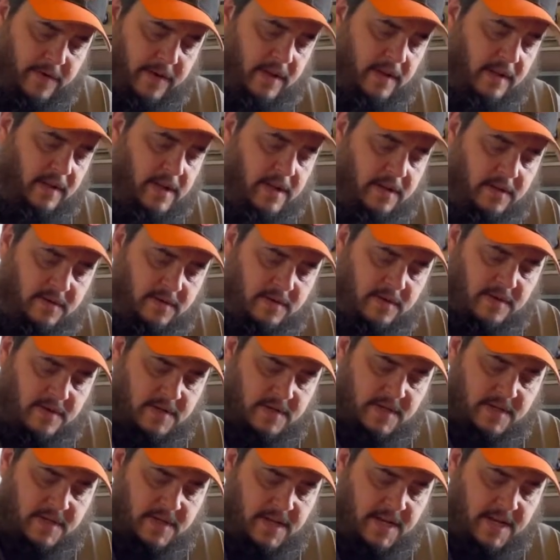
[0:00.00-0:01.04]
little
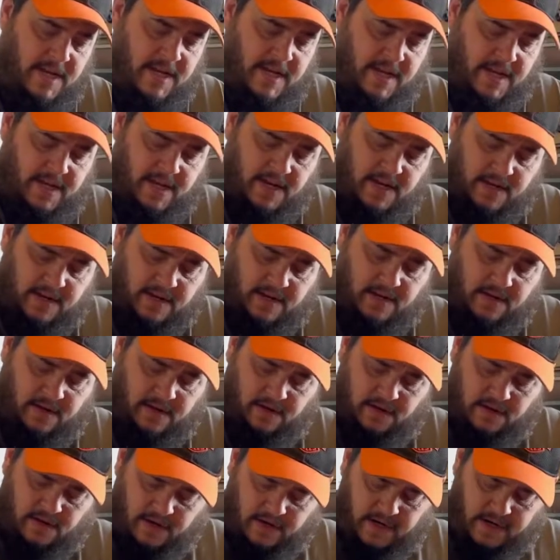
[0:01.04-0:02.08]

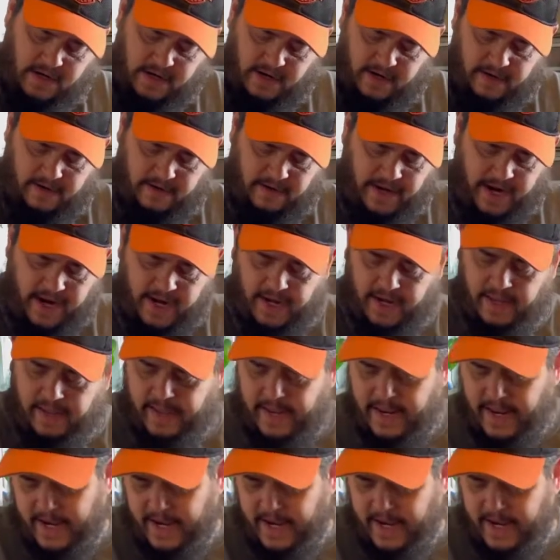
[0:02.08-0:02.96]
nook and cranny that I